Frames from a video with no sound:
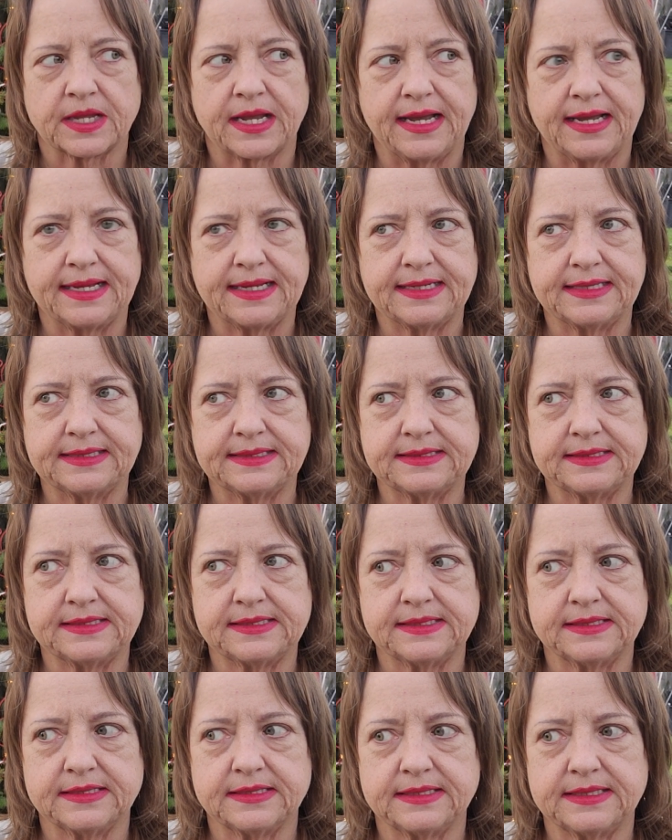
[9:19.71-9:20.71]

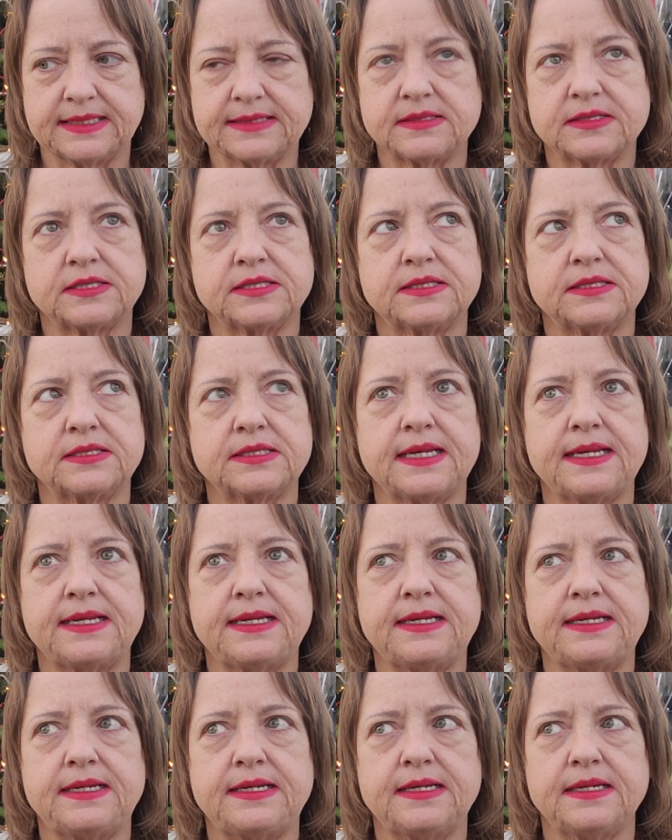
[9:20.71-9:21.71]
And let's
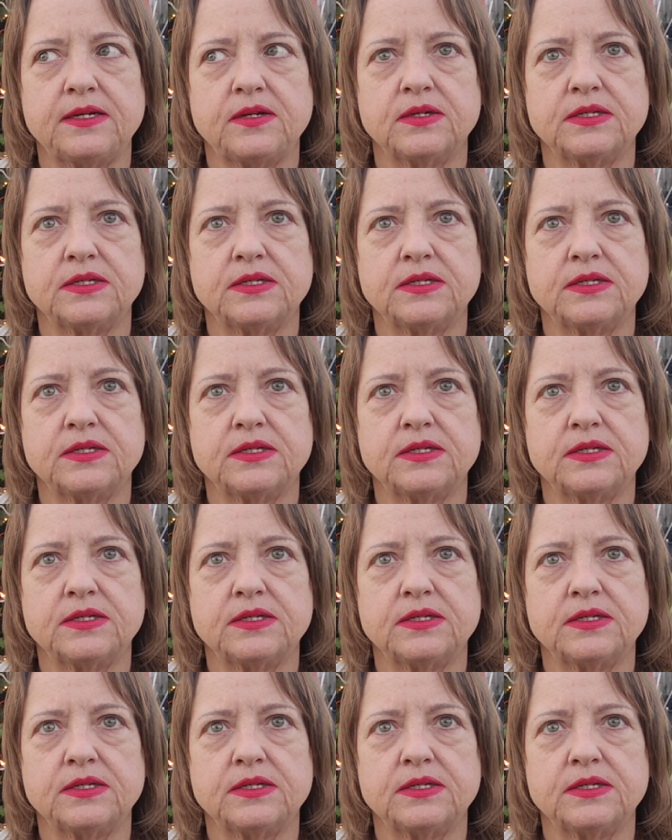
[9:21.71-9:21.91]
say,